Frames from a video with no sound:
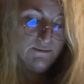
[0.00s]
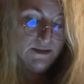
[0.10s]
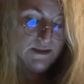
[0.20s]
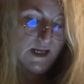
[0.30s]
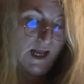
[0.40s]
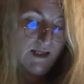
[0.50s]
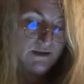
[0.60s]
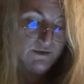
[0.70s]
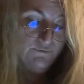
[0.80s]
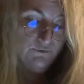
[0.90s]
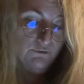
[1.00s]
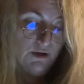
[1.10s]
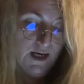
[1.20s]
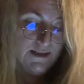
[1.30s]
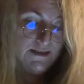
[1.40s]
is the act of
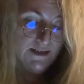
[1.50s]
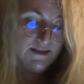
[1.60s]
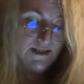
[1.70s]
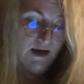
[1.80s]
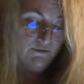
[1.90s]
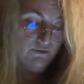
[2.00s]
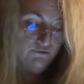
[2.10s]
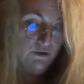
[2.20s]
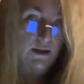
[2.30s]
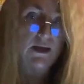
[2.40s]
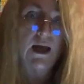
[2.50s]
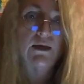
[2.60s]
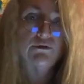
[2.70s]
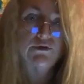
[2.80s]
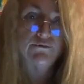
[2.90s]
creating territory
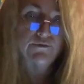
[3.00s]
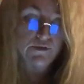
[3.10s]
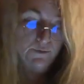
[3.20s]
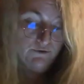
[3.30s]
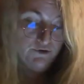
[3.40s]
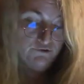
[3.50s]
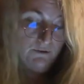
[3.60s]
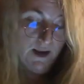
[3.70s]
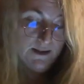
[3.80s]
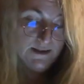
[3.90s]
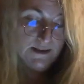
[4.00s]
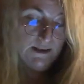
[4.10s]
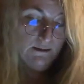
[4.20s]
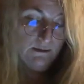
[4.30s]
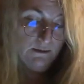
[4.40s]
out of spirituality,